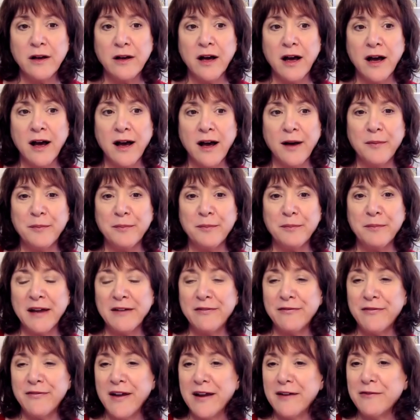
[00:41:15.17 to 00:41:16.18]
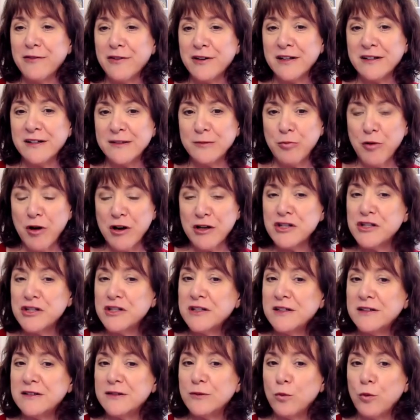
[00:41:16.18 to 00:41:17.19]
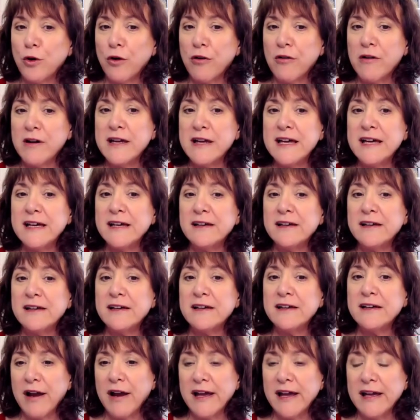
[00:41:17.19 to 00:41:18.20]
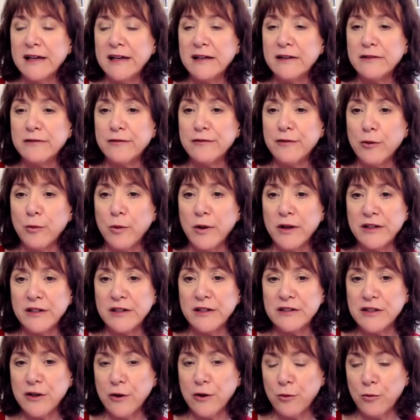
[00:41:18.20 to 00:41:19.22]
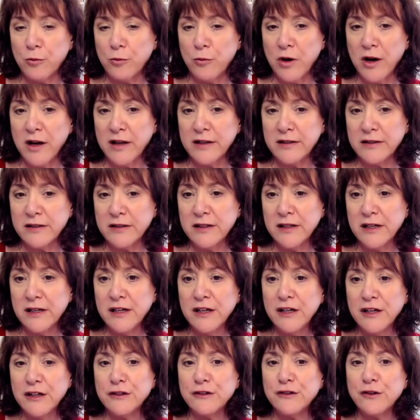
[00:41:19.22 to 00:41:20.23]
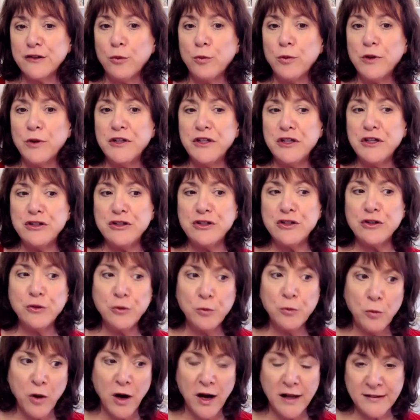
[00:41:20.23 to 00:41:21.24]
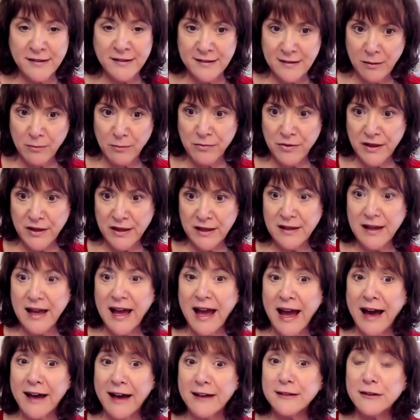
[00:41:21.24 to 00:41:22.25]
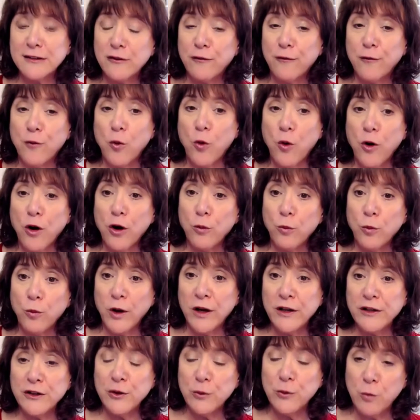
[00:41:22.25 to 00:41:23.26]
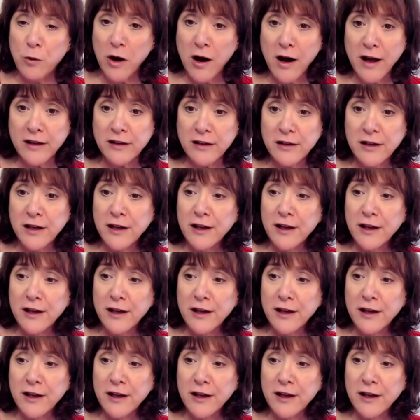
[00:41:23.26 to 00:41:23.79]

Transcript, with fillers: Um, my favorite expression is worrying is like praying for what you don't want. So when you do want something, ask for what you want.